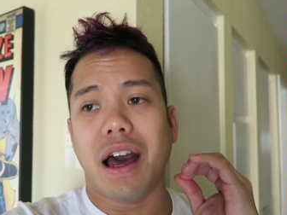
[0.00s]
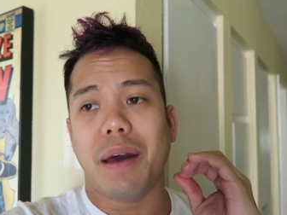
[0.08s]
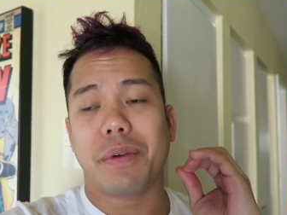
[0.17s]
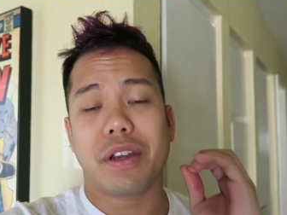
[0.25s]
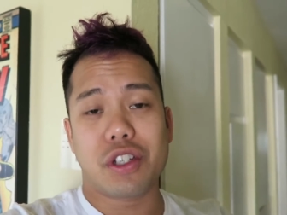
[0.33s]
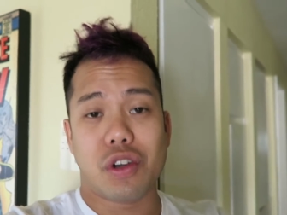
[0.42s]

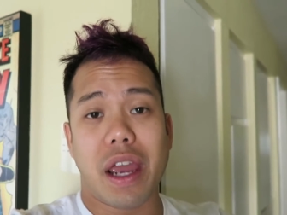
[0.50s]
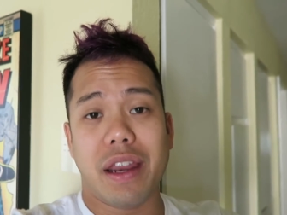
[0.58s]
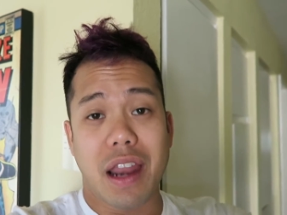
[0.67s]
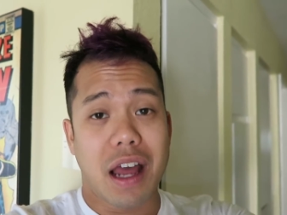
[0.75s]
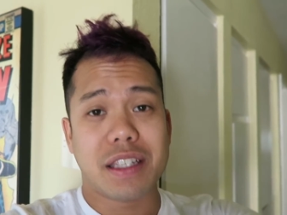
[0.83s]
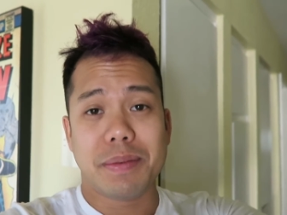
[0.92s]
I'm gonna try
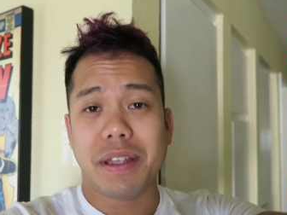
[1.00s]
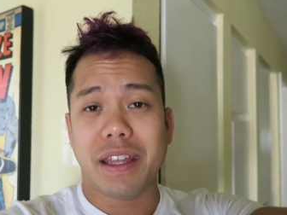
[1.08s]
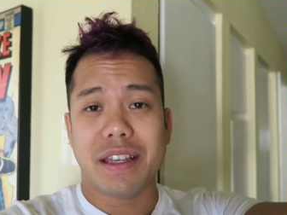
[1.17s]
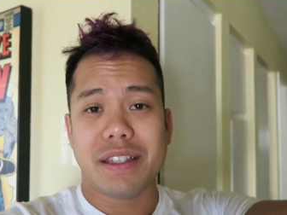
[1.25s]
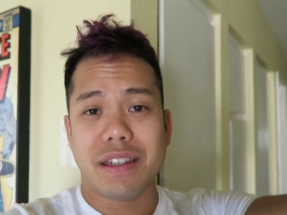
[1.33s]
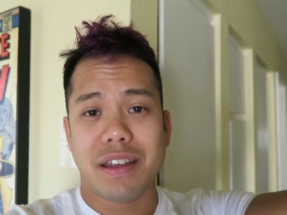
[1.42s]
not to be
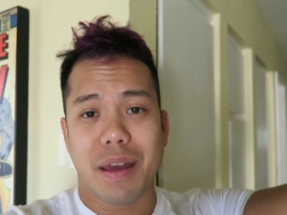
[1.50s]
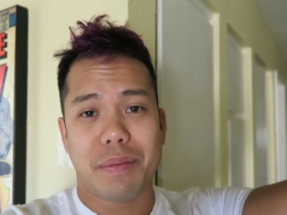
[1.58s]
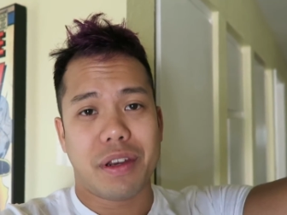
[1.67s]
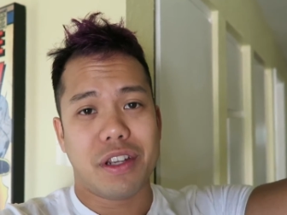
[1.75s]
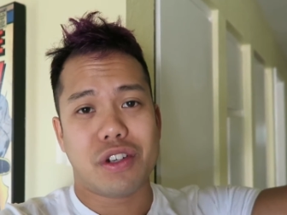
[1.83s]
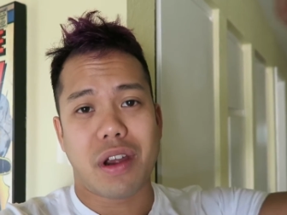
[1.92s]
lazy. I'm
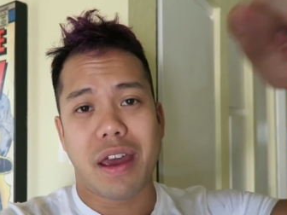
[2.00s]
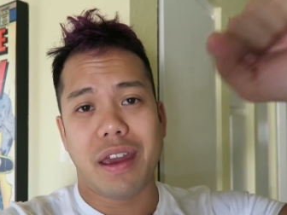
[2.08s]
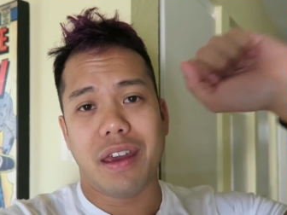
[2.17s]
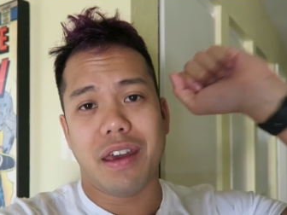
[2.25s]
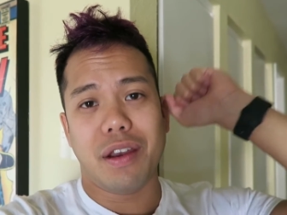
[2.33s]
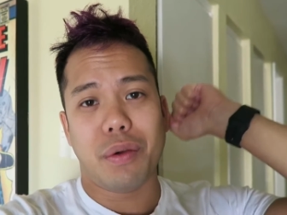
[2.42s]
gonna
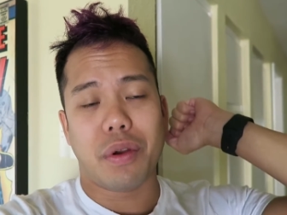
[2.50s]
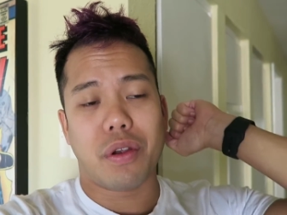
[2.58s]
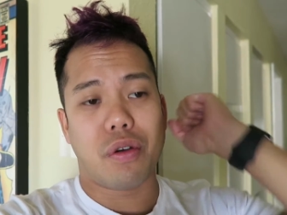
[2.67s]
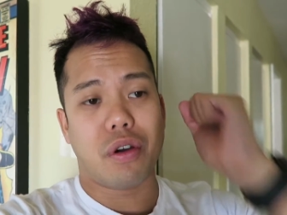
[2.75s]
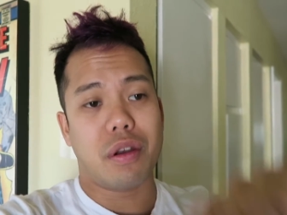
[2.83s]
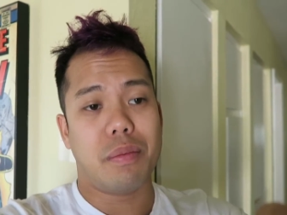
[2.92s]
try and
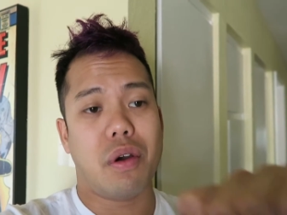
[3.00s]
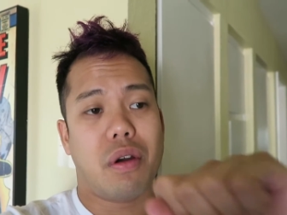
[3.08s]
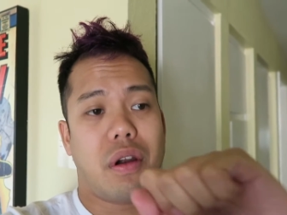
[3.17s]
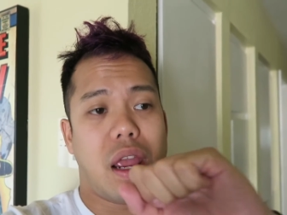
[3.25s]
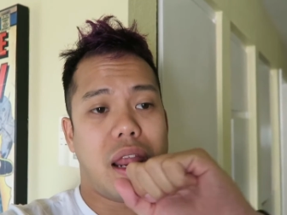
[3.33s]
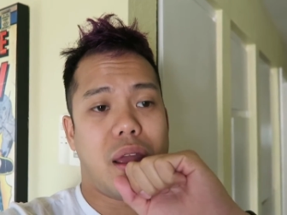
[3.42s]
record
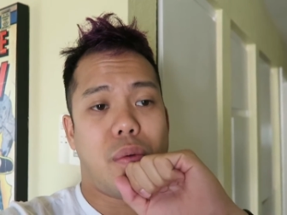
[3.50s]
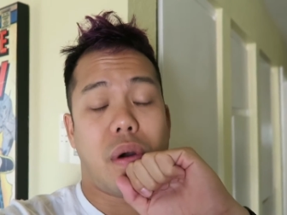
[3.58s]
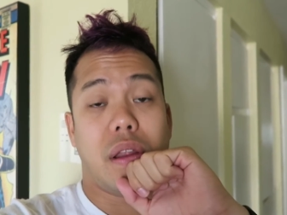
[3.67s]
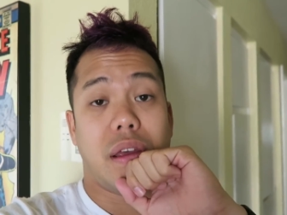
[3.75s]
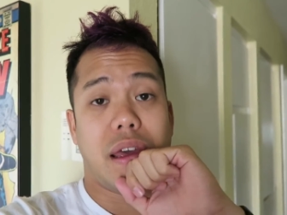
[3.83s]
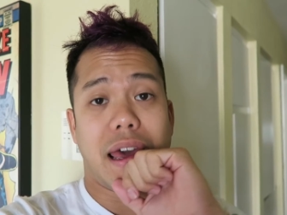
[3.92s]
more, and I
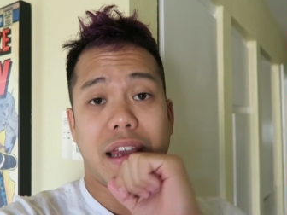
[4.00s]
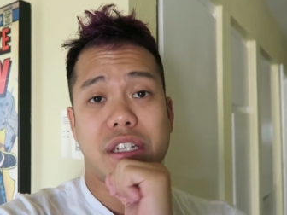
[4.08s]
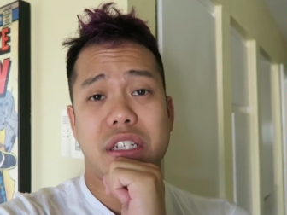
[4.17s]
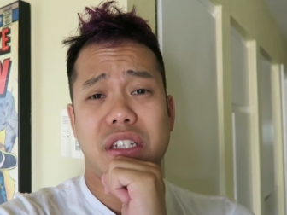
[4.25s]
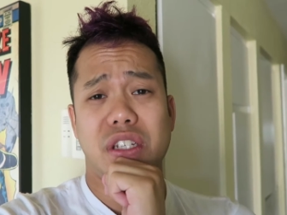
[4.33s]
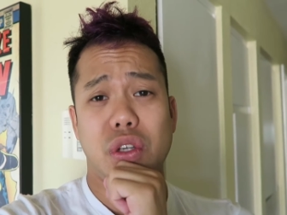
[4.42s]
wanna
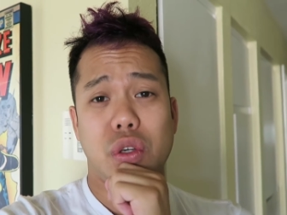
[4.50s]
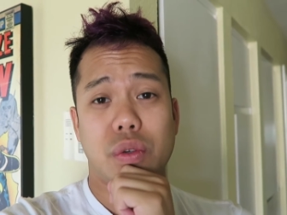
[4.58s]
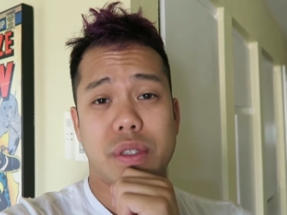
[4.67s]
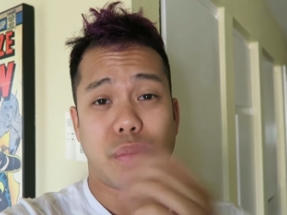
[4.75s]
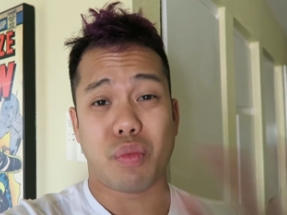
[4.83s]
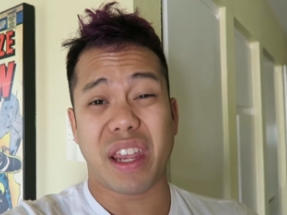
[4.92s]
actually
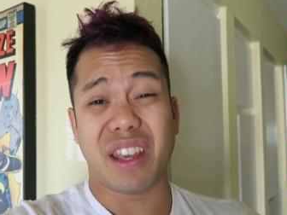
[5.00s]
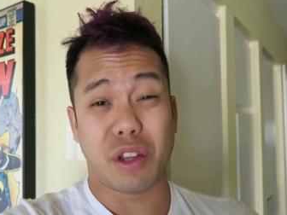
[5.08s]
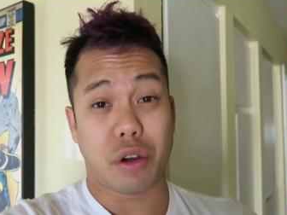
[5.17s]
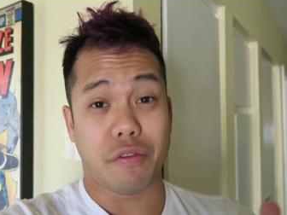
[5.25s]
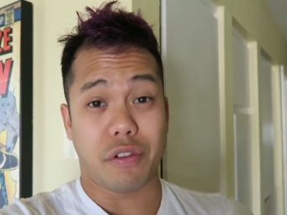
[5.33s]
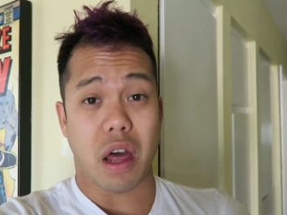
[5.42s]
do some
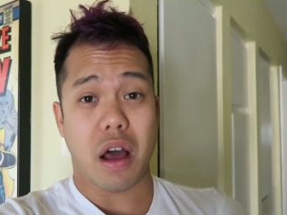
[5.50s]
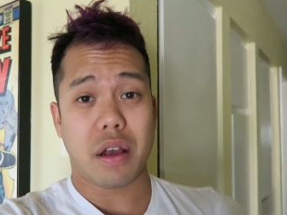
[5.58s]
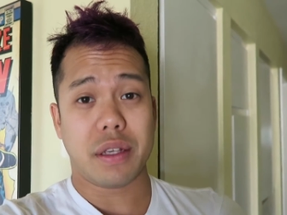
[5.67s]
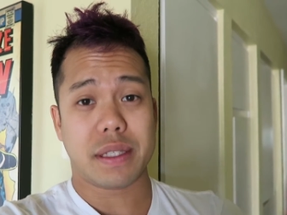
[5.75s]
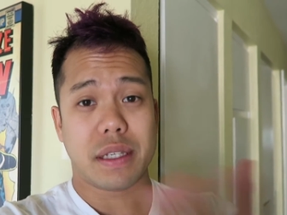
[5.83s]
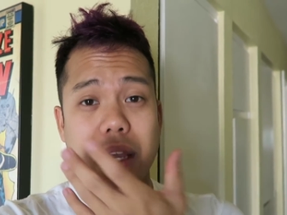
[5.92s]
regular
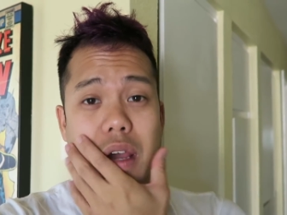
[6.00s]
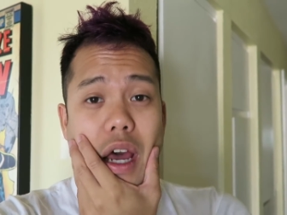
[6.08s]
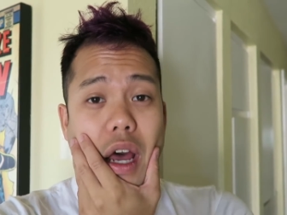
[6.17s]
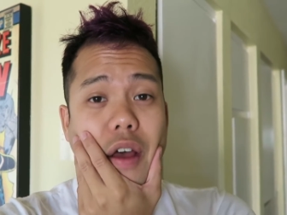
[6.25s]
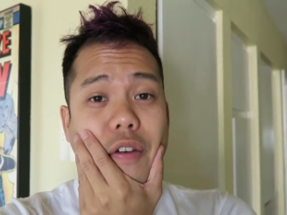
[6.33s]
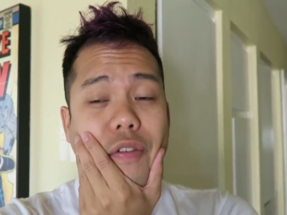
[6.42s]
vlogs
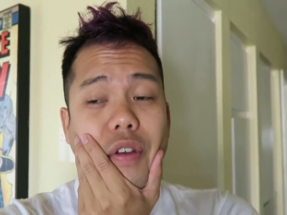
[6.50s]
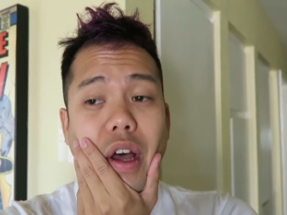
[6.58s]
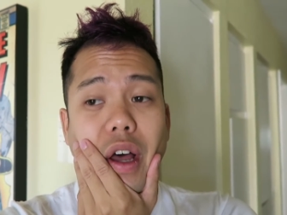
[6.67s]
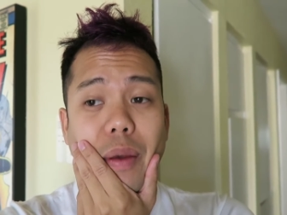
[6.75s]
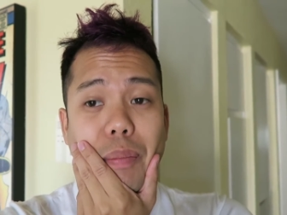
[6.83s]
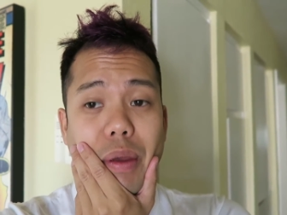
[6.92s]
a,
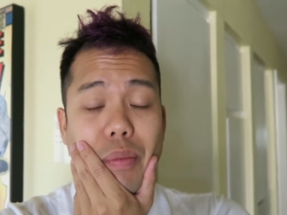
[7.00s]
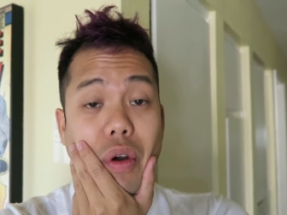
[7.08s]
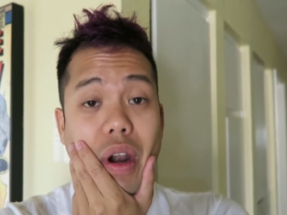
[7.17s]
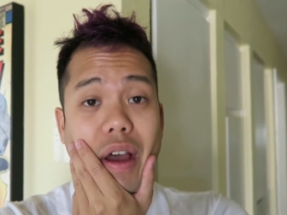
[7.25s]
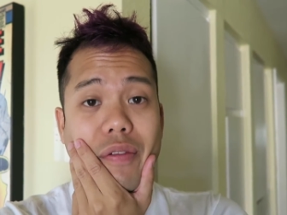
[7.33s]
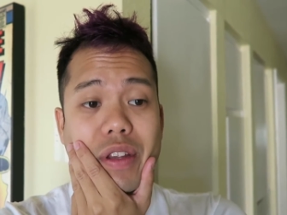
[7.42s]
a bit
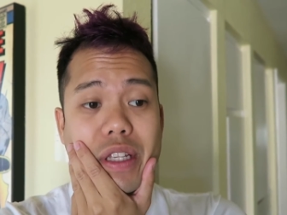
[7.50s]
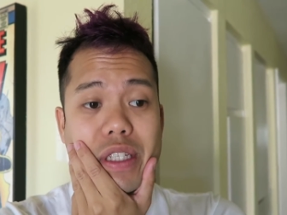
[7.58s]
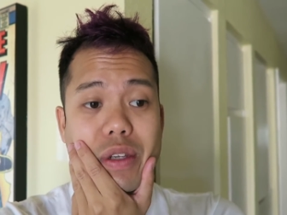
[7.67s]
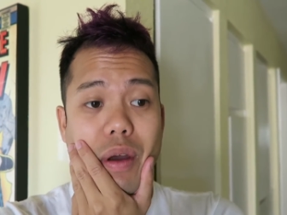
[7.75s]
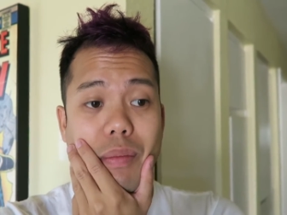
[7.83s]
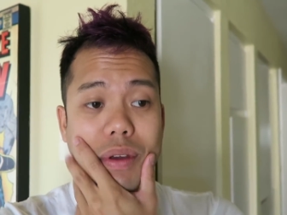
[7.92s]
more often,
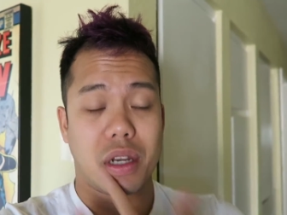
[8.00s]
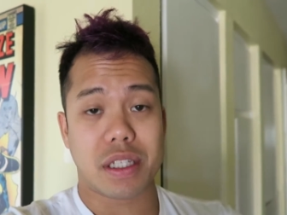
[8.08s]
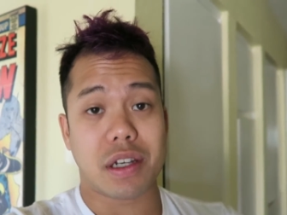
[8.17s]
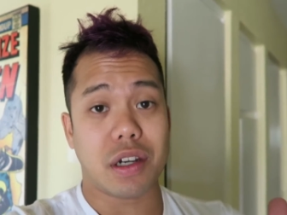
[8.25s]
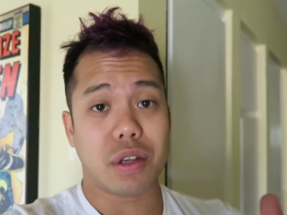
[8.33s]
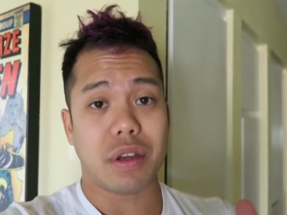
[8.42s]
so I'm gonna
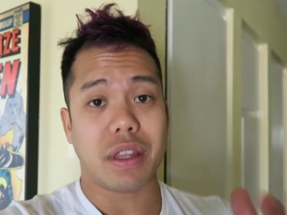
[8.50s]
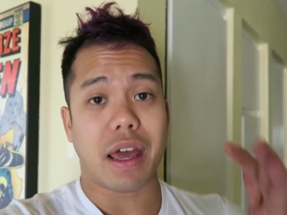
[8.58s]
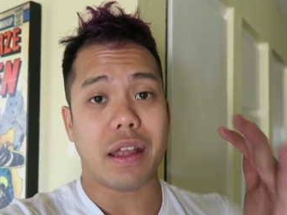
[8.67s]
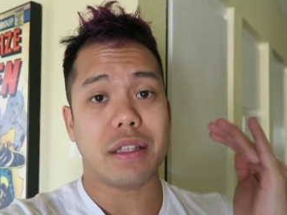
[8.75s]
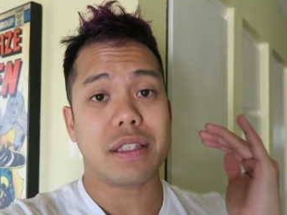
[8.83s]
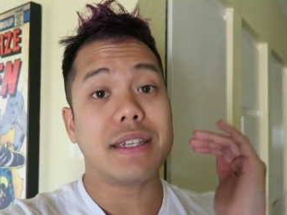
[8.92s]
start doing
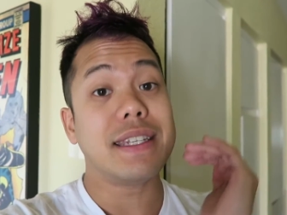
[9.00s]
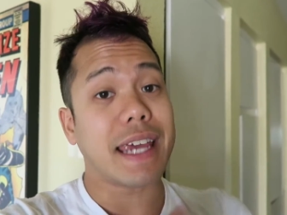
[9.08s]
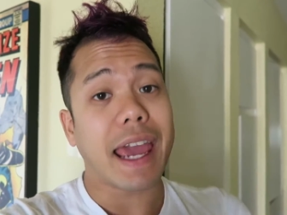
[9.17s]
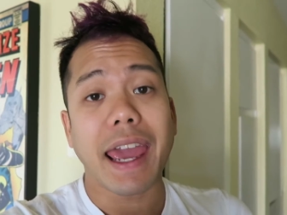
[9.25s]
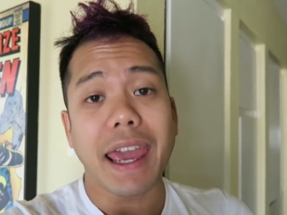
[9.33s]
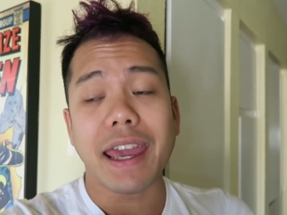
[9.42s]
that
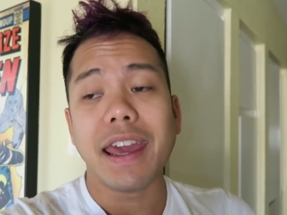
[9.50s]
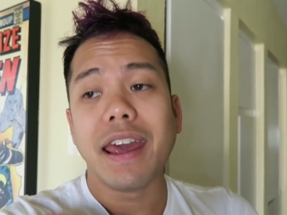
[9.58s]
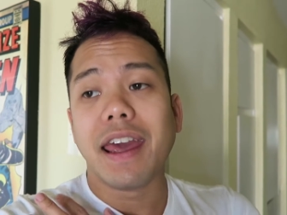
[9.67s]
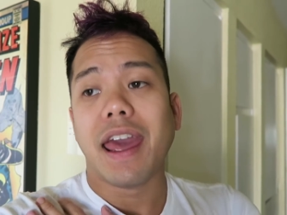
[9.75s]
today.